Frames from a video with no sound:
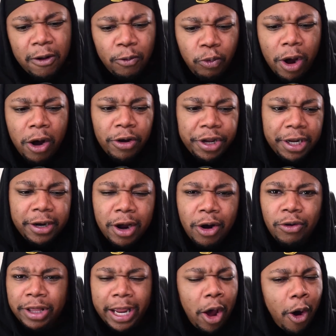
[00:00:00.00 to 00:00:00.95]
"Well, you
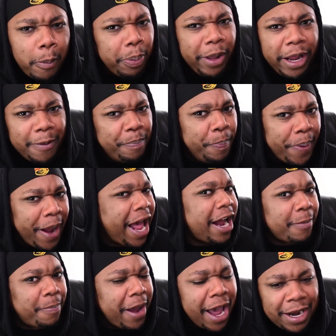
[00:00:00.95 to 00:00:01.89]
know, they all played
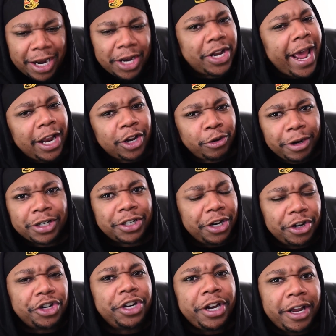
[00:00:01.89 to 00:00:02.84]
Pac-Man and Tetris
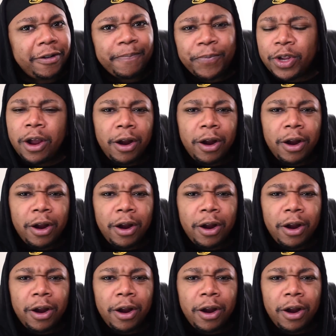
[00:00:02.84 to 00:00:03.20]
and shit,